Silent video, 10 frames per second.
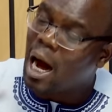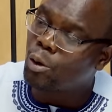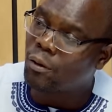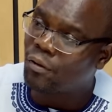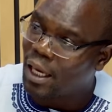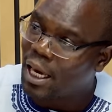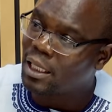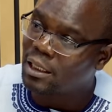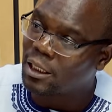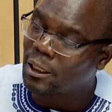out of the
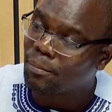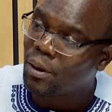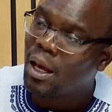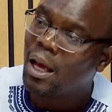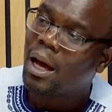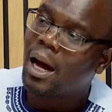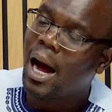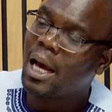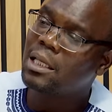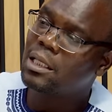ANC,
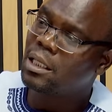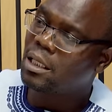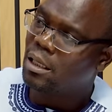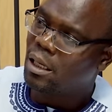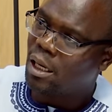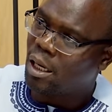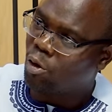I see a